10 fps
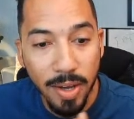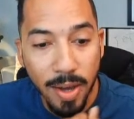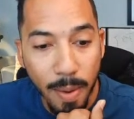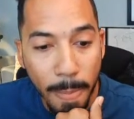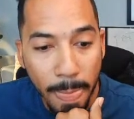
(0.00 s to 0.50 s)

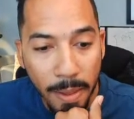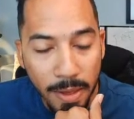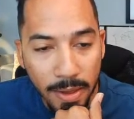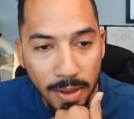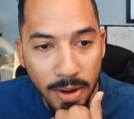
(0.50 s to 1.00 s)

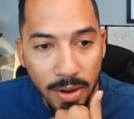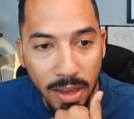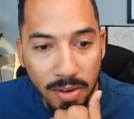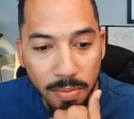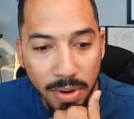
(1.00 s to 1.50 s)

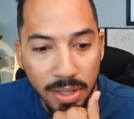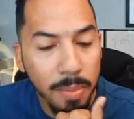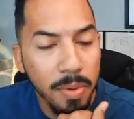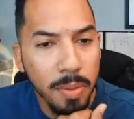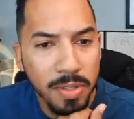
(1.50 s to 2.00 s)
kind of bring
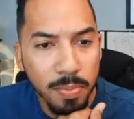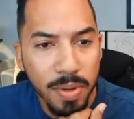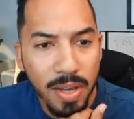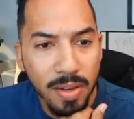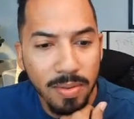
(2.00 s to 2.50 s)
them up to
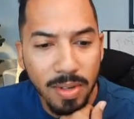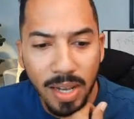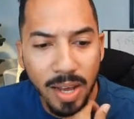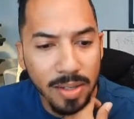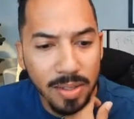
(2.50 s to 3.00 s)
speed. A
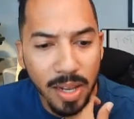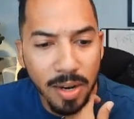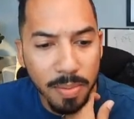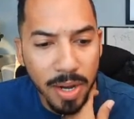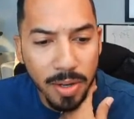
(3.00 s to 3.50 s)
lot
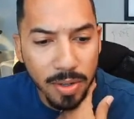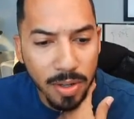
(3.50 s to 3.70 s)
of my